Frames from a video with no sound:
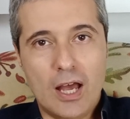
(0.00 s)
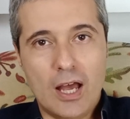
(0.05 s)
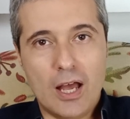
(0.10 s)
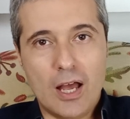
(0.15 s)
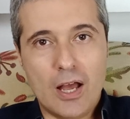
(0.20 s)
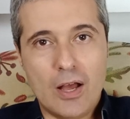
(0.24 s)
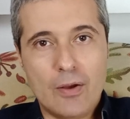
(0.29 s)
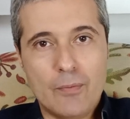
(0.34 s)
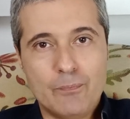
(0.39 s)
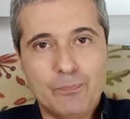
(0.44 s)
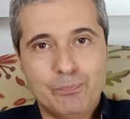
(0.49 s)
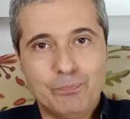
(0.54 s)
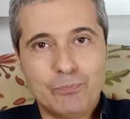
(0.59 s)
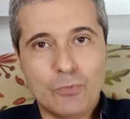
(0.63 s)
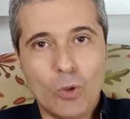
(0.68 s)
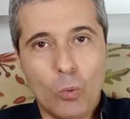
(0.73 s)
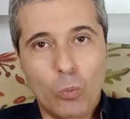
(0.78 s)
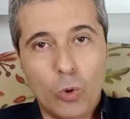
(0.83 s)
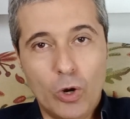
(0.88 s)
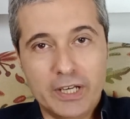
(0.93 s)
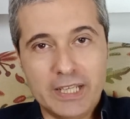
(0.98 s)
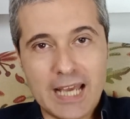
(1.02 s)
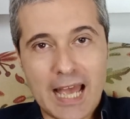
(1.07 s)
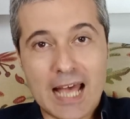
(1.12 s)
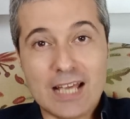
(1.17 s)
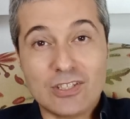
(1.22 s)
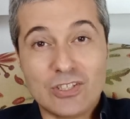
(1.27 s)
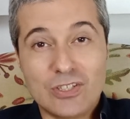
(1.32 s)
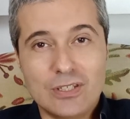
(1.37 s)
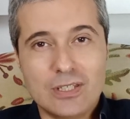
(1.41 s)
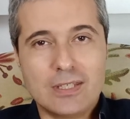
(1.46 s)
uh, what it
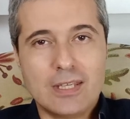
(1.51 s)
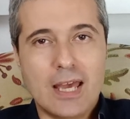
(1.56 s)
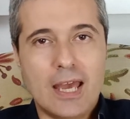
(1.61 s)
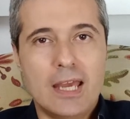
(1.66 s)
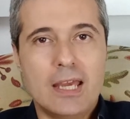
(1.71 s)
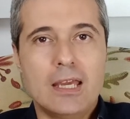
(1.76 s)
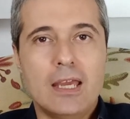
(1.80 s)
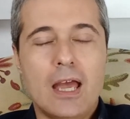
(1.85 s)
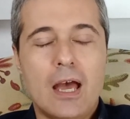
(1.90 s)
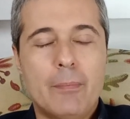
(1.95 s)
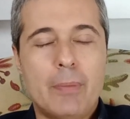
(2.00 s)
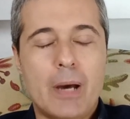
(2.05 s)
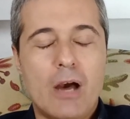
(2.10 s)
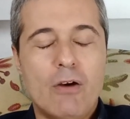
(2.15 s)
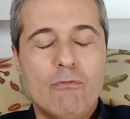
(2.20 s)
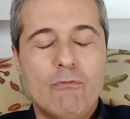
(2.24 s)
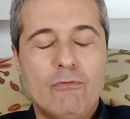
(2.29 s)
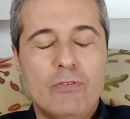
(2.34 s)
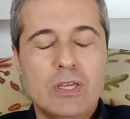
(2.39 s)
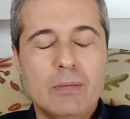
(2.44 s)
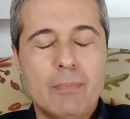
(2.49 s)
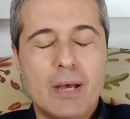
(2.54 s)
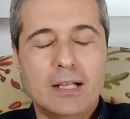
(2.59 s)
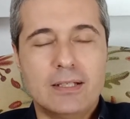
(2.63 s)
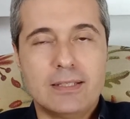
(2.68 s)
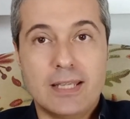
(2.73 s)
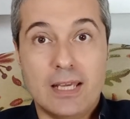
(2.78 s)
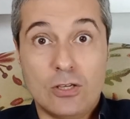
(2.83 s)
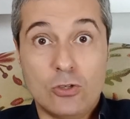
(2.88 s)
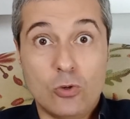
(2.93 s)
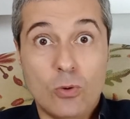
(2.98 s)
has to say about
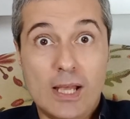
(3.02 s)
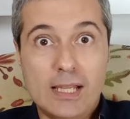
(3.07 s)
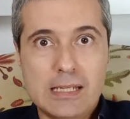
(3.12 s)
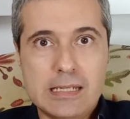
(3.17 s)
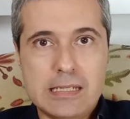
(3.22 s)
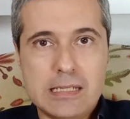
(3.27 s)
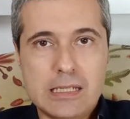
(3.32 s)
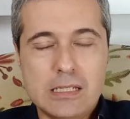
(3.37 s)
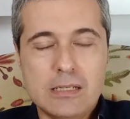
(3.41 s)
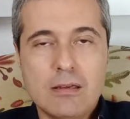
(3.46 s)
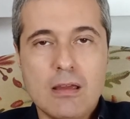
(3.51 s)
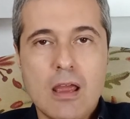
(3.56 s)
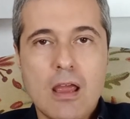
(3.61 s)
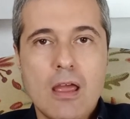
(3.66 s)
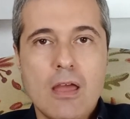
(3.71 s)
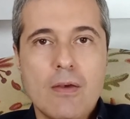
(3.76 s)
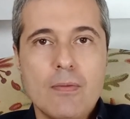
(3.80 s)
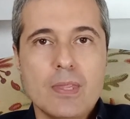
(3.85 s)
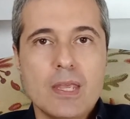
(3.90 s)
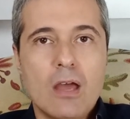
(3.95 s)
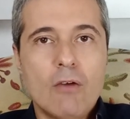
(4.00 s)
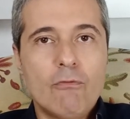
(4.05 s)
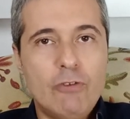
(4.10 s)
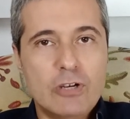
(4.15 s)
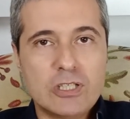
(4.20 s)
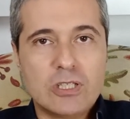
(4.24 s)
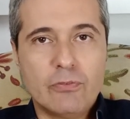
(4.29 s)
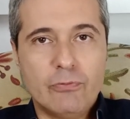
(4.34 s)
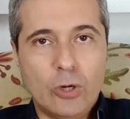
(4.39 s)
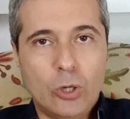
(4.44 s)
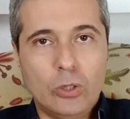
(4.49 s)
female sexuality.
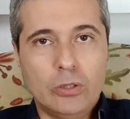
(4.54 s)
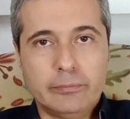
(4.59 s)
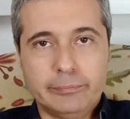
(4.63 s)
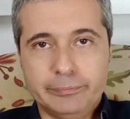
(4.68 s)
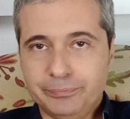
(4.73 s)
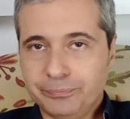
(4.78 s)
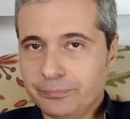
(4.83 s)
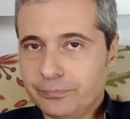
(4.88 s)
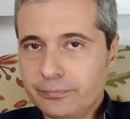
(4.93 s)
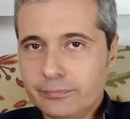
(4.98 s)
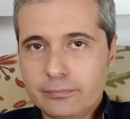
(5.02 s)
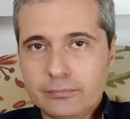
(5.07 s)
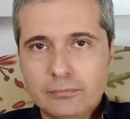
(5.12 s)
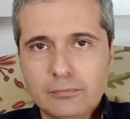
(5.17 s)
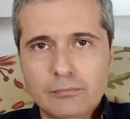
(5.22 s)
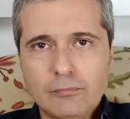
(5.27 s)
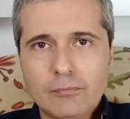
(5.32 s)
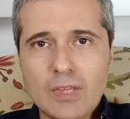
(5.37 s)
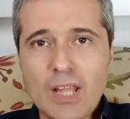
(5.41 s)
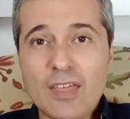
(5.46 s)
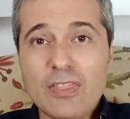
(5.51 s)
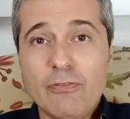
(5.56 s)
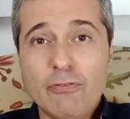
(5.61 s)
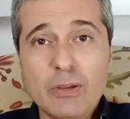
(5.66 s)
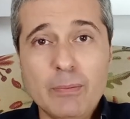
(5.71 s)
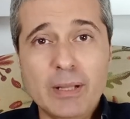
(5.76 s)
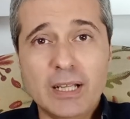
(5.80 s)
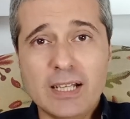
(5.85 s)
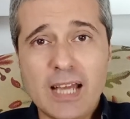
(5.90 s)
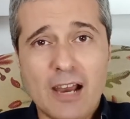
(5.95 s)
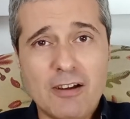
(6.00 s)
First of all, the
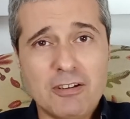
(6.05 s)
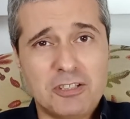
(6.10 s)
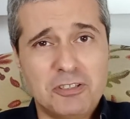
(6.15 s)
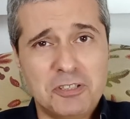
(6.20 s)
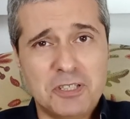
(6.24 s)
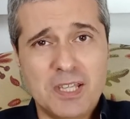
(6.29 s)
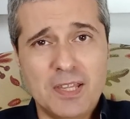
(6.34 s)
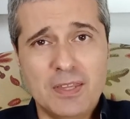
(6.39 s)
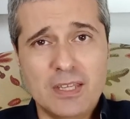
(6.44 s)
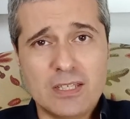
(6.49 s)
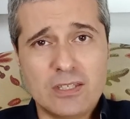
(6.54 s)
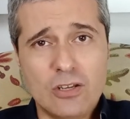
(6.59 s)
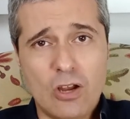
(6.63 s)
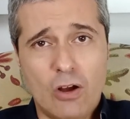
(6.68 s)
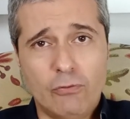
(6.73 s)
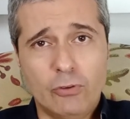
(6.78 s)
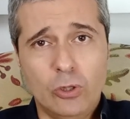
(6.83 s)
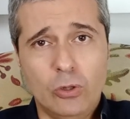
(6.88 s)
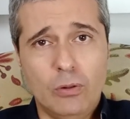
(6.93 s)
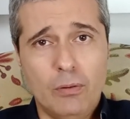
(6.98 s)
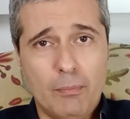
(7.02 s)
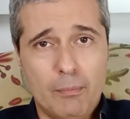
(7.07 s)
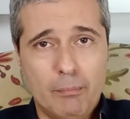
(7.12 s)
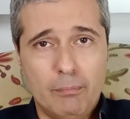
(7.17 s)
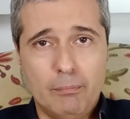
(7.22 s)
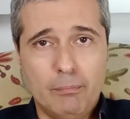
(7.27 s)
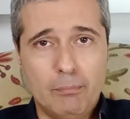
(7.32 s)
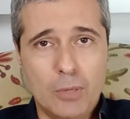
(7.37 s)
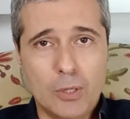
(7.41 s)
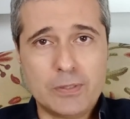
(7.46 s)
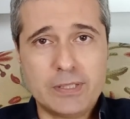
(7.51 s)
female characters in this novel,
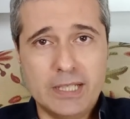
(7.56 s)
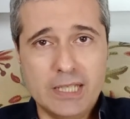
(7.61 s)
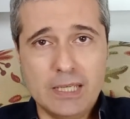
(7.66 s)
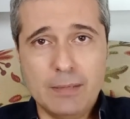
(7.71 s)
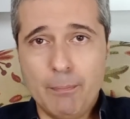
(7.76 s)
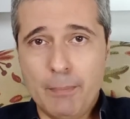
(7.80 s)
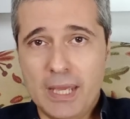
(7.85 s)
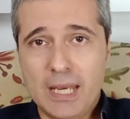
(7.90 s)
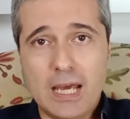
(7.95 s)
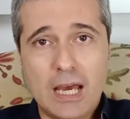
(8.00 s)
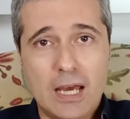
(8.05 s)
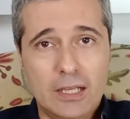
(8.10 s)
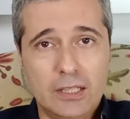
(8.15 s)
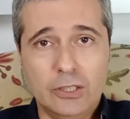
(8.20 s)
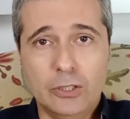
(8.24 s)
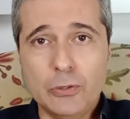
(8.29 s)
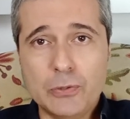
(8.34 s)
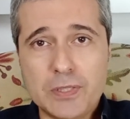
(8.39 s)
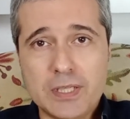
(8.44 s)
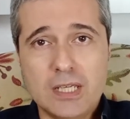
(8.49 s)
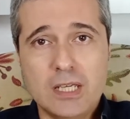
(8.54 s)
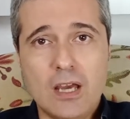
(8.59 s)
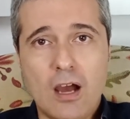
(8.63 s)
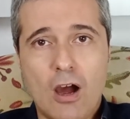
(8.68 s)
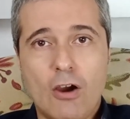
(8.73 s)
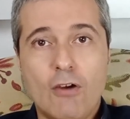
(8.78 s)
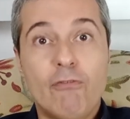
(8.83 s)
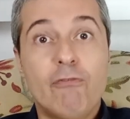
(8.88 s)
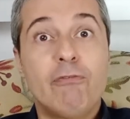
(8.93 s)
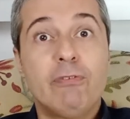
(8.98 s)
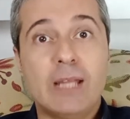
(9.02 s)
mostly Mina and Lucy,
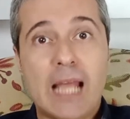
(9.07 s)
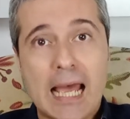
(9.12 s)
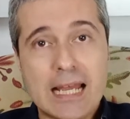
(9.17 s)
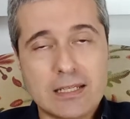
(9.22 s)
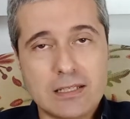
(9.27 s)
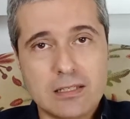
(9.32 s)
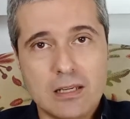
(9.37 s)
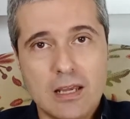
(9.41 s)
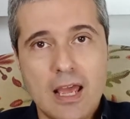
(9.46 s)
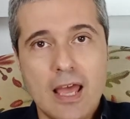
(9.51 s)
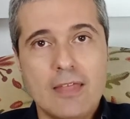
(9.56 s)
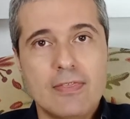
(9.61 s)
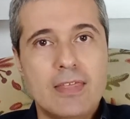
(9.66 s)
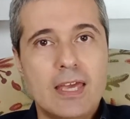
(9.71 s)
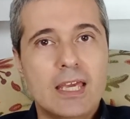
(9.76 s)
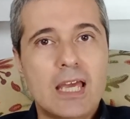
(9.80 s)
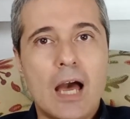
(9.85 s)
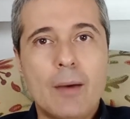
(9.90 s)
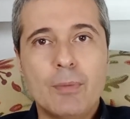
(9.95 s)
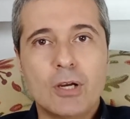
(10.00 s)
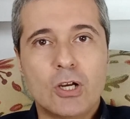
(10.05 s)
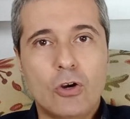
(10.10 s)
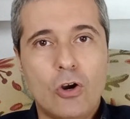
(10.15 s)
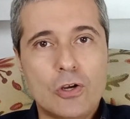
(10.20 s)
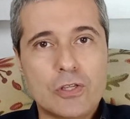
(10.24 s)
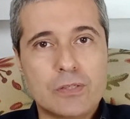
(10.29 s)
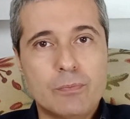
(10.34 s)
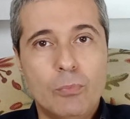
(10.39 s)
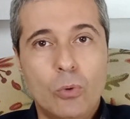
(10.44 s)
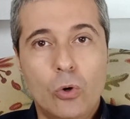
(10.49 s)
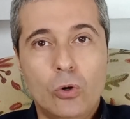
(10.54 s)
are flat. They come
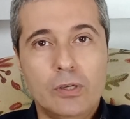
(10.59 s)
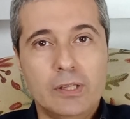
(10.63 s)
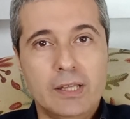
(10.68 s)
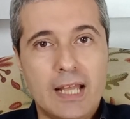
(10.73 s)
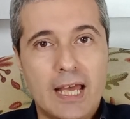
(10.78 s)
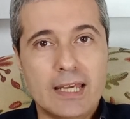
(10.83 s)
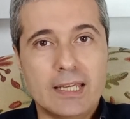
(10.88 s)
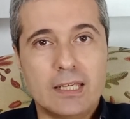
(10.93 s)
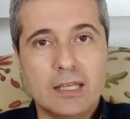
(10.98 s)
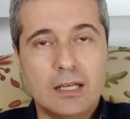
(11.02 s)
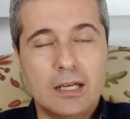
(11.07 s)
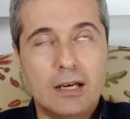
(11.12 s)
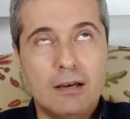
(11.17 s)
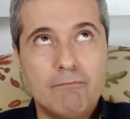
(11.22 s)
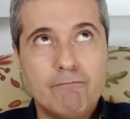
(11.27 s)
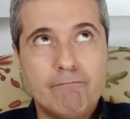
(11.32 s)
across more like